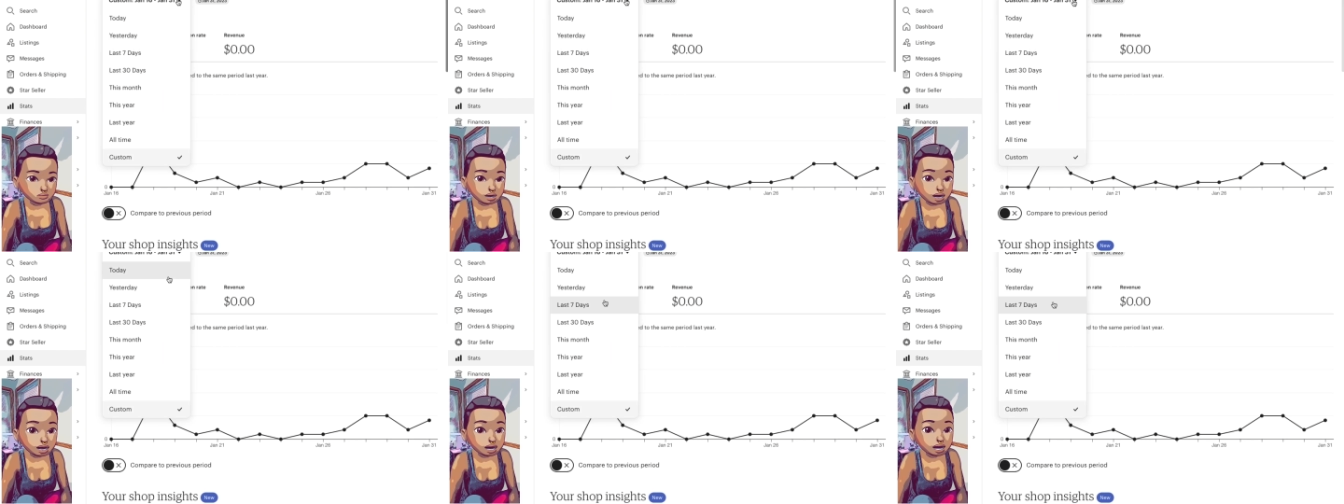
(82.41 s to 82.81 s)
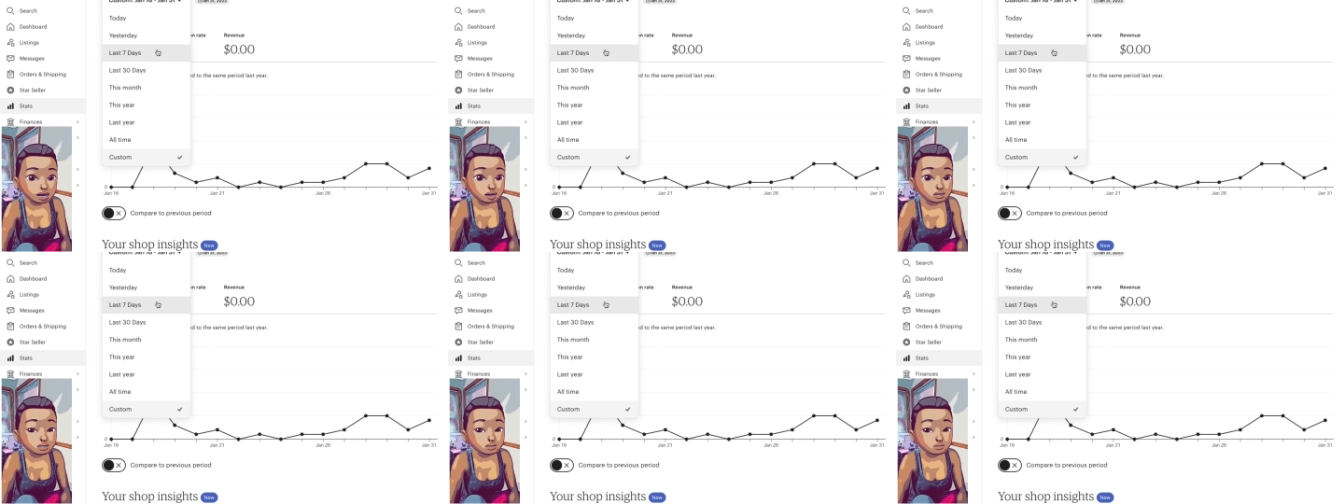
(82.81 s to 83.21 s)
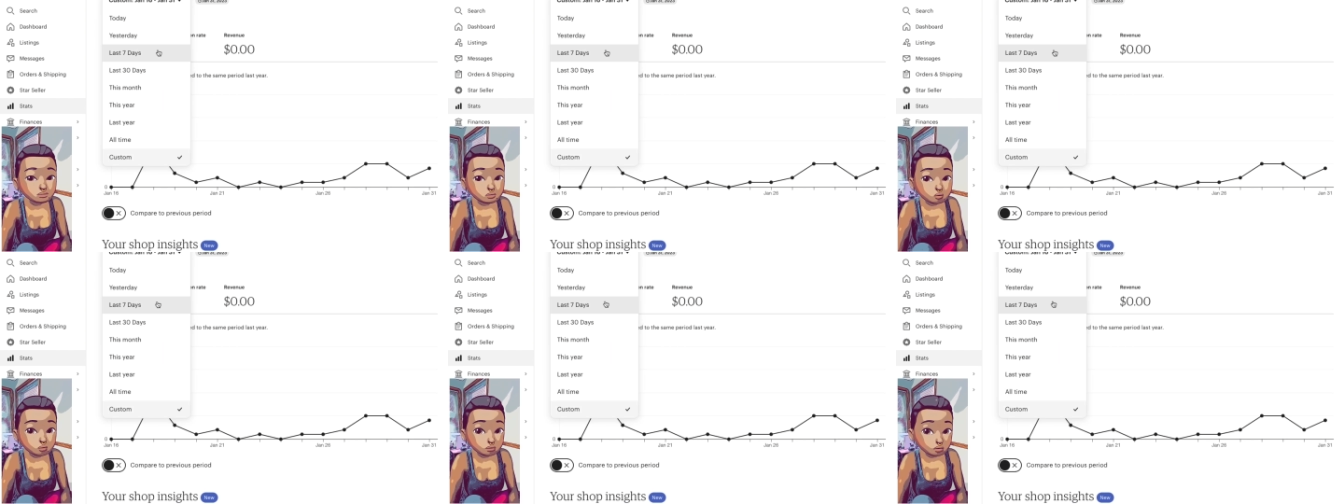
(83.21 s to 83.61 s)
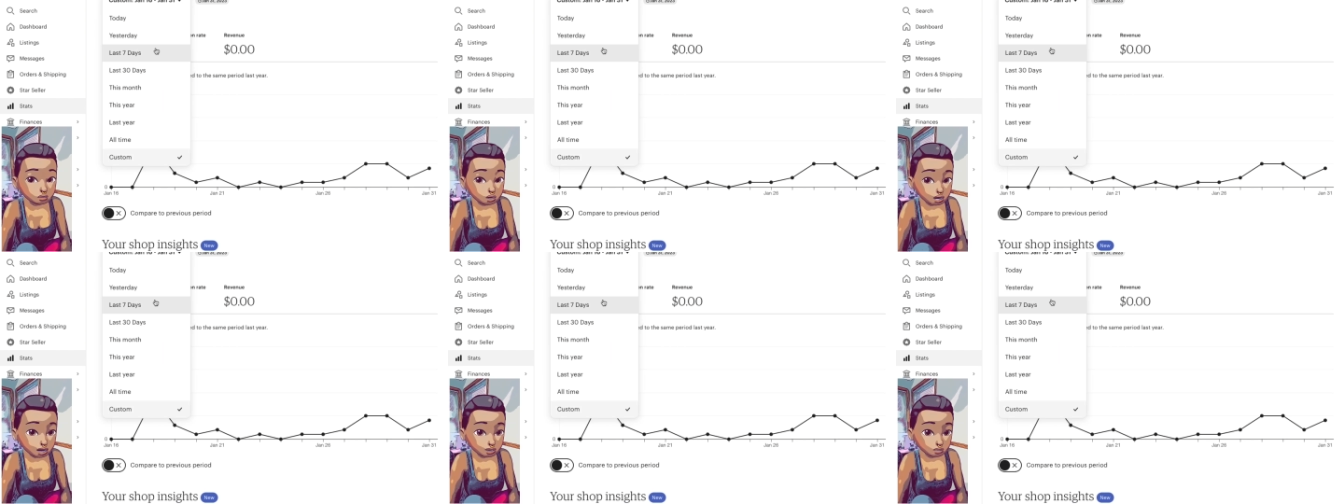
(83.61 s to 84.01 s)
I added some more
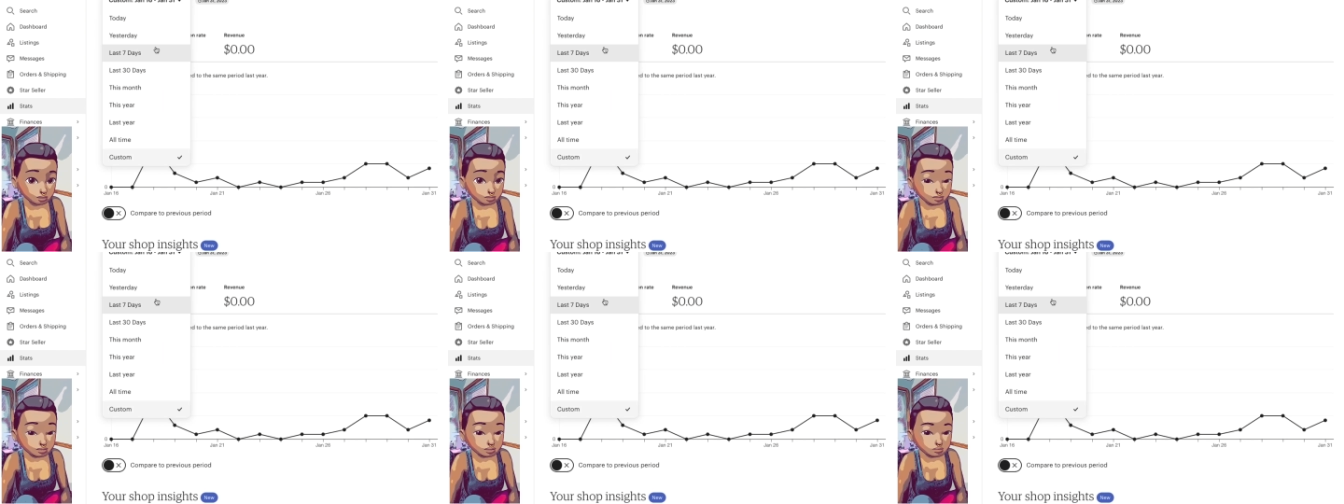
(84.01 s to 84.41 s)
items.